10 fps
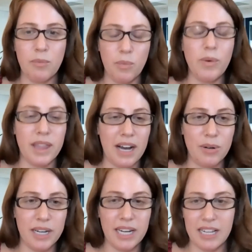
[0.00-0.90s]

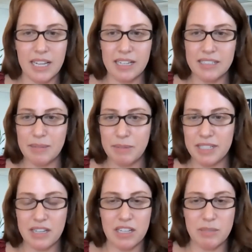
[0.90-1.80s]
without needing some of these
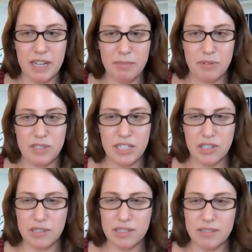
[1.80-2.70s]
cosmetic
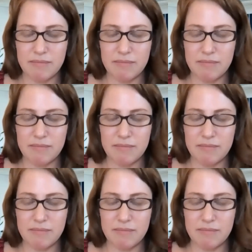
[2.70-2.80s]
procedures?